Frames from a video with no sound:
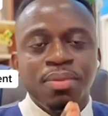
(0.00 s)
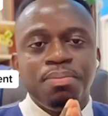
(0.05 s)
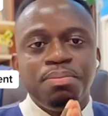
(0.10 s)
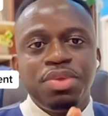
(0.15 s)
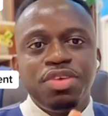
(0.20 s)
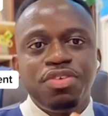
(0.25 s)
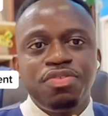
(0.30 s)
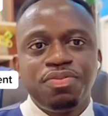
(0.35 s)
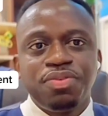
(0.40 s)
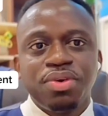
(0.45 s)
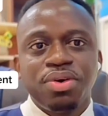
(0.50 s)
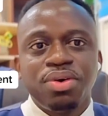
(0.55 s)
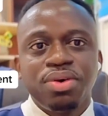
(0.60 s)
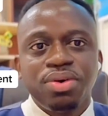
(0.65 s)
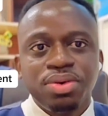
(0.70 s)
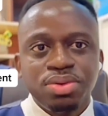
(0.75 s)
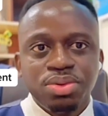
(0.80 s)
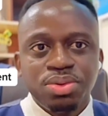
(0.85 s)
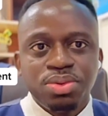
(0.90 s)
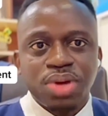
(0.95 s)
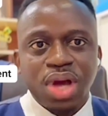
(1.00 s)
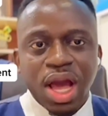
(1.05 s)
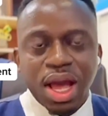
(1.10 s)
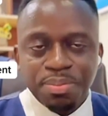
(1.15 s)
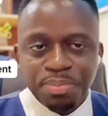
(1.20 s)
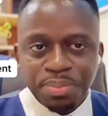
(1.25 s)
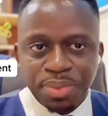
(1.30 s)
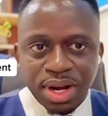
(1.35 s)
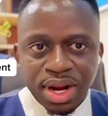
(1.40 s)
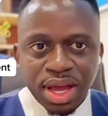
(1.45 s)
before you
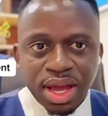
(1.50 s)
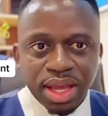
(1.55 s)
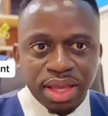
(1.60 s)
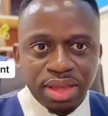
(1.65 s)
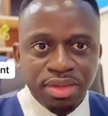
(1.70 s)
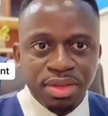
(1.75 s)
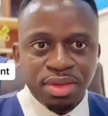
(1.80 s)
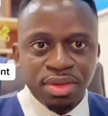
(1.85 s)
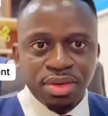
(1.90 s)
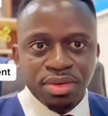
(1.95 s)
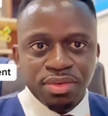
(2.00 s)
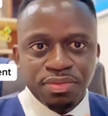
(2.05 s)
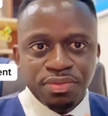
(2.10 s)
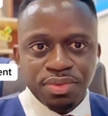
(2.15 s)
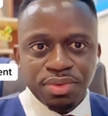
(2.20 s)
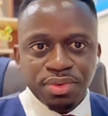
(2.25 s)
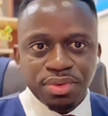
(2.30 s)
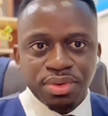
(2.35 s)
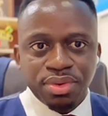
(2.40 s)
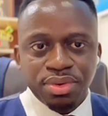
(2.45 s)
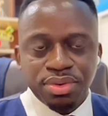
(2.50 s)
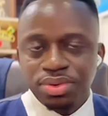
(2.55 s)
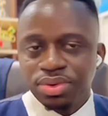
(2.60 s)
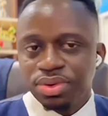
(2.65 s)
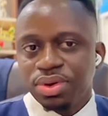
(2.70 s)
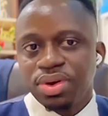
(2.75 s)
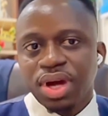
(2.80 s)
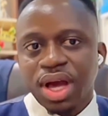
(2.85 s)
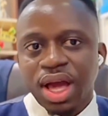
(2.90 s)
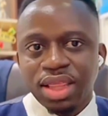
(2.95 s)
apply for
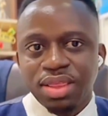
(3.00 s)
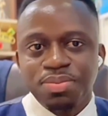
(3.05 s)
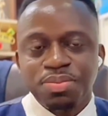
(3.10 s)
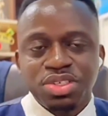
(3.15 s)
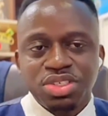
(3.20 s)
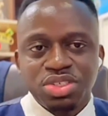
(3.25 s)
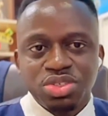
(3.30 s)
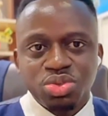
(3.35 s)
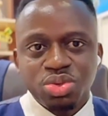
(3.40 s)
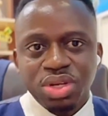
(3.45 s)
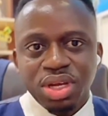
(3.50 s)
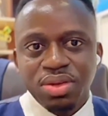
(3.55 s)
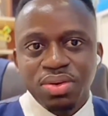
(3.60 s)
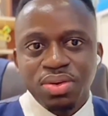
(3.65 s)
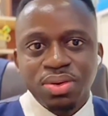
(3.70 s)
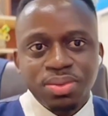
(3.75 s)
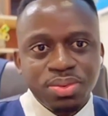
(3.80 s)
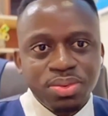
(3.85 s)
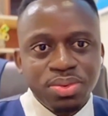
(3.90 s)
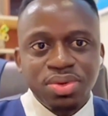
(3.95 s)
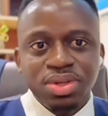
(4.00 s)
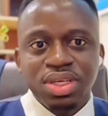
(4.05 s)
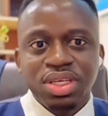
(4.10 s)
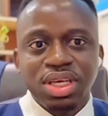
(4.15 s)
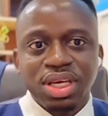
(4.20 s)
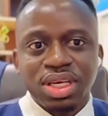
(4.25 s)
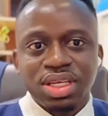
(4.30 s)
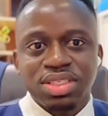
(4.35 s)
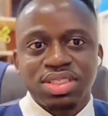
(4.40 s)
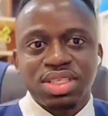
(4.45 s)
your admission, so that you wouldn't
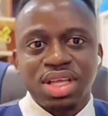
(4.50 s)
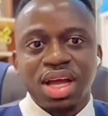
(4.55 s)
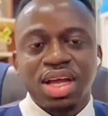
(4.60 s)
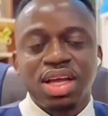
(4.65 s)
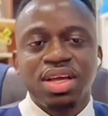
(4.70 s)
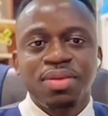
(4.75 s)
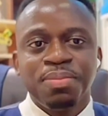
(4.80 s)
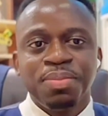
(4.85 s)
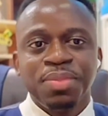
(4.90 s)
get stuck